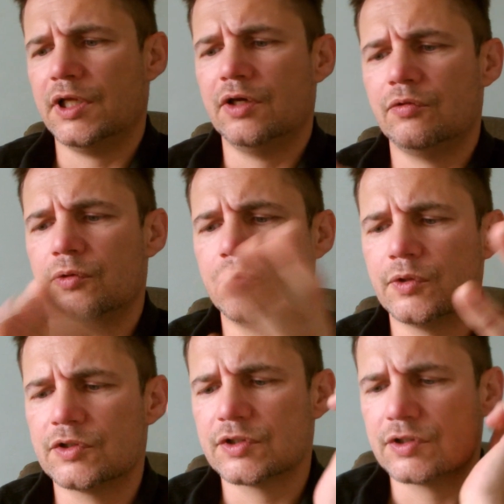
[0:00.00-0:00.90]
then of
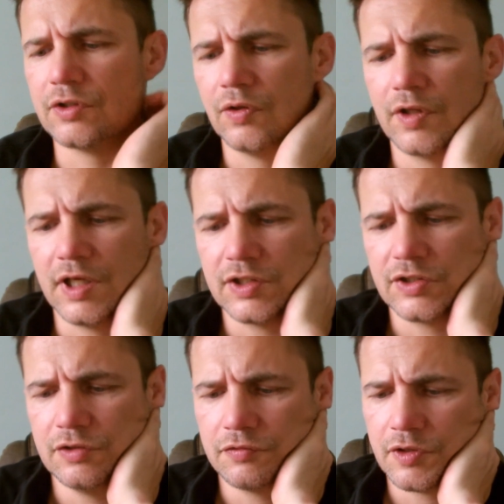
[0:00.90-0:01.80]
course on this
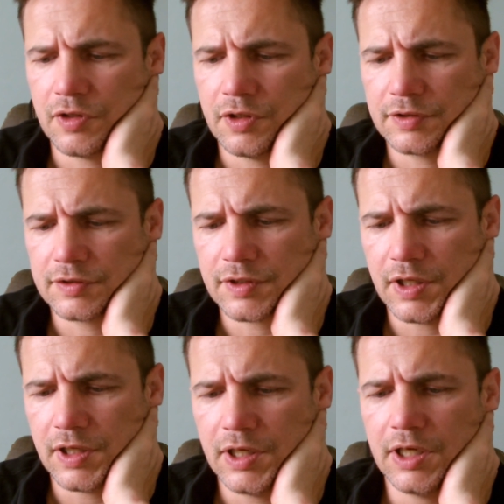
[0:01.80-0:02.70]
you've got
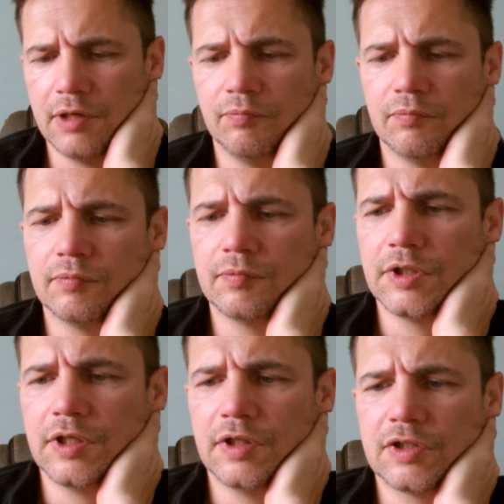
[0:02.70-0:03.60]

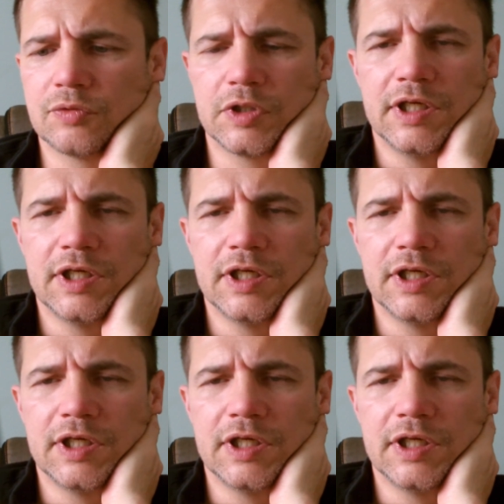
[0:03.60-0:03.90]
this one